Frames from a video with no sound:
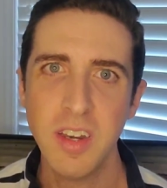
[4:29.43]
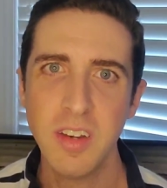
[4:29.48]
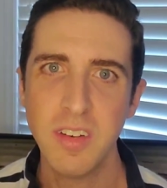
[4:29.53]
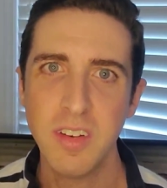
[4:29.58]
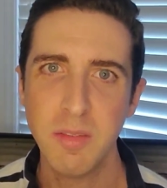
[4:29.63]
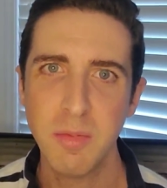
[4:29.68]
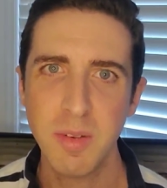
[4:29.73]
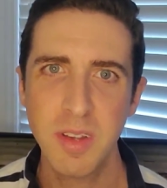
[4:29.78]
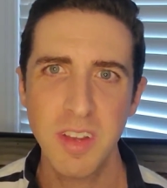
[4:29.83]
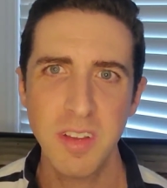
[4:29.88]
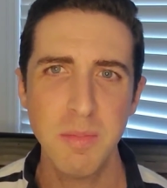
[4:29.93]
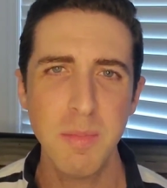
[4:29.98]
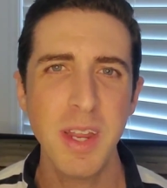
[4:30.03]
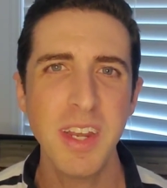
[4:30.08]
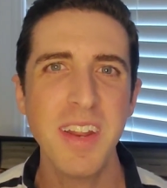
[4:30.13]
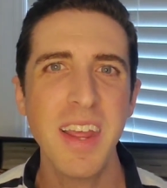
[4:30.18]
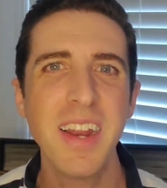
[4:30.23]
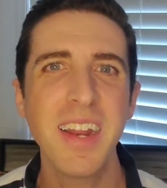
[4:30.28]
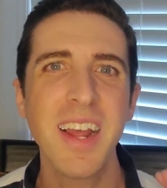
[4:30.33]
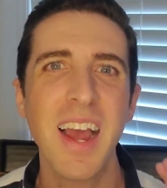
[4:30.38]
Just because
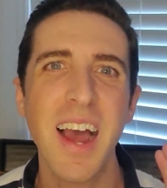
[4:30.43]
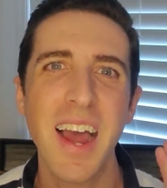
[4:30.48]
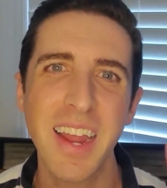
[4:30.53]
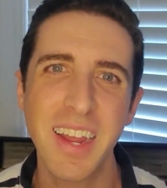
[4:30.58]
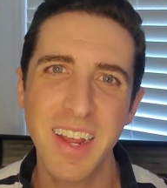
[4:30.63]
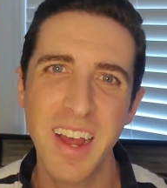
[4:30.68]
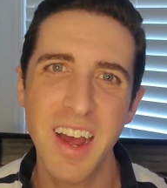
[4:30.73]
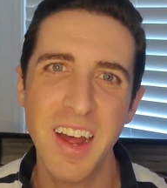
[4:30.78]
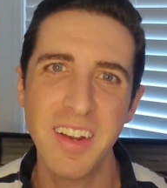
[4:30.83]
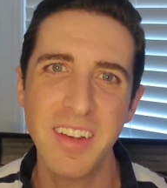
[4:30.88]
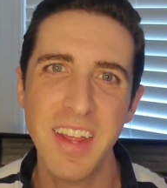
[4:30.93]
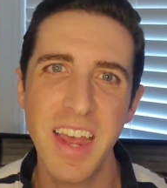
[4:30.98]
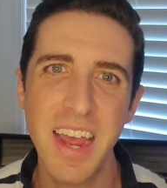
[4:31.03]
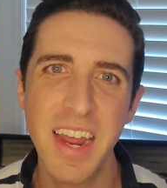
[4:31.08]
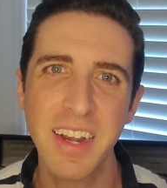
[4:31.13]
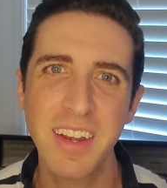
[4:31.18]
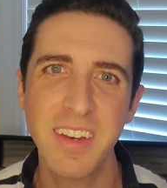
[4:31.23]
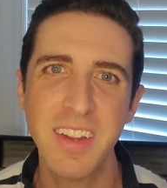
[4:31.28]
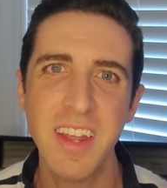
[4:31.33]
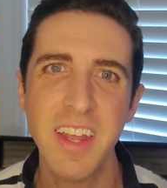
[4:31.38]
maintaining eye
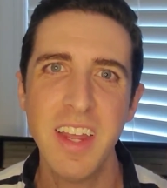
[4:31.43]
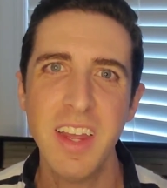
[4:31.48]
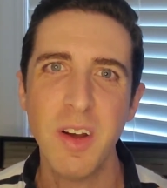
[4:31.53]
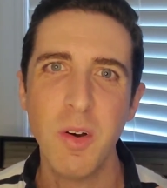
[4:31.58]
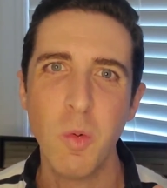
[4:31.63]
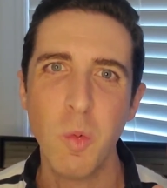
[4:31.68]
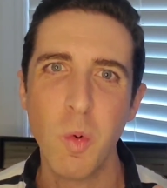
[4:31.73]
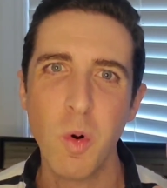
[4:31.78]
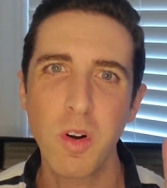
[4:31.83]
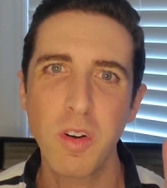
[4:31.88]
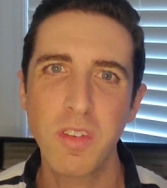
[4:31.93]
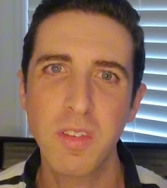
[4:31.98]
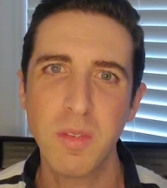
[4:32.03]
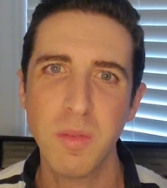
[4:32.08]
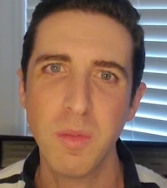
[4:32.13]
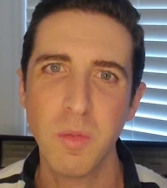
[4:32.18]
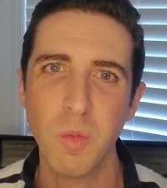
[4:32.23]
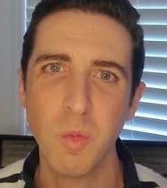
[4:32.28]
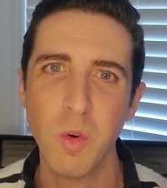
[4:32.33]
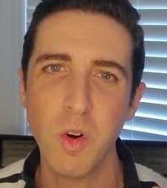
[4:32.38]
contact works
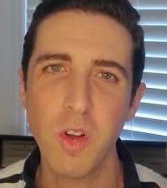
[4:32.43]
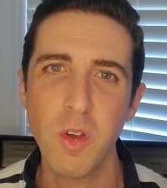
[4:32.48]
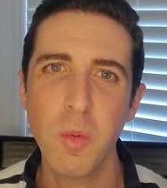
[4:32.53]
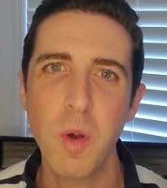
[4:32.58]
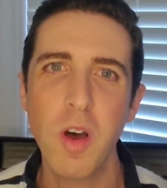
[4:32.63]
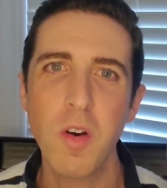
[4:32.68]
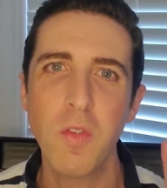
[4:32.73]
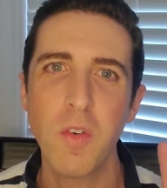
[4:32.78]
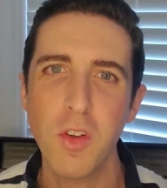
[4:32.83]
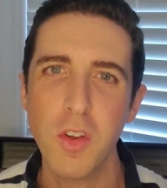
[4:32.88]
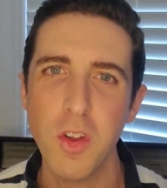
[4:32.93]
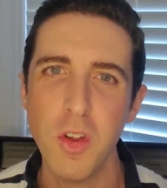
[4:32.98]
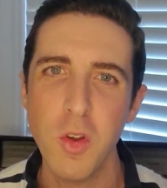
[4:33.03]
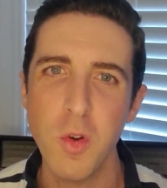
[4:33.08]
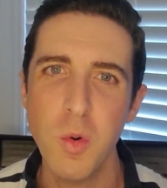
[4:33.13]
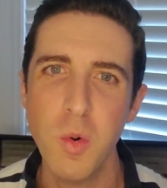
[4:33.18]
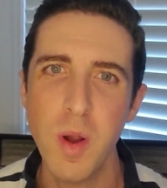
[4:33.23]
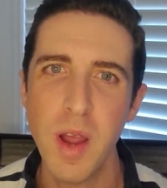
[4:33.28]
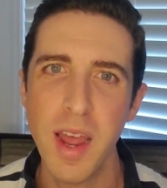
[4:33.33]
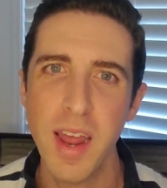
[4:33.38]
really well for
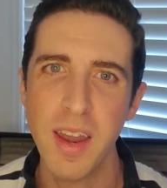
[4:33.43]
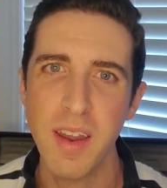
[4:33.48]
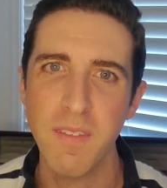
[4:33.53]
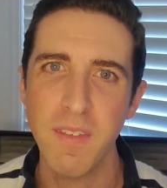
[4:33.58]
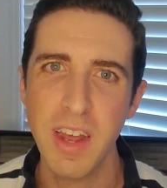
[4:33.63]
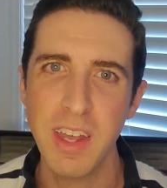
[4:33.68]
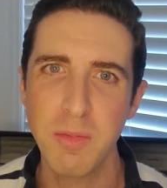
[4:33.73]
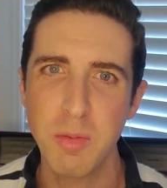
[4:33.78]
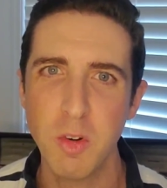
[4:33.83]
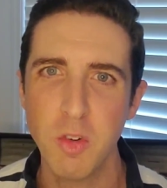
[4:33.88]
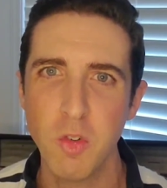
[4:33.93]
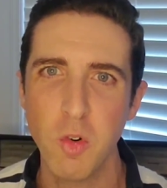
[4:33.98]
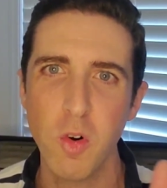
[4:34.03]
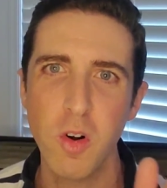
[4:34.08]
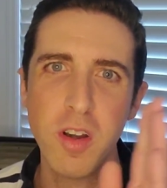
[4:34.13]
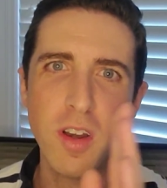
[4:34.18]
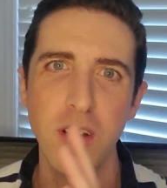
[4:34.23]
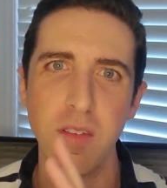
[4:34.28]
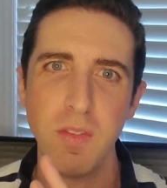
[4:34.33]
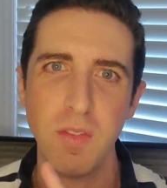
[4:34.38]
you and a vast
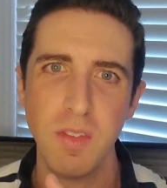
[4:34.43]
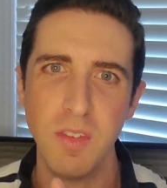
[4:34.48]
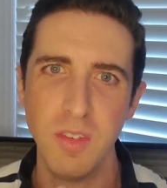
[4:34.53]
majority of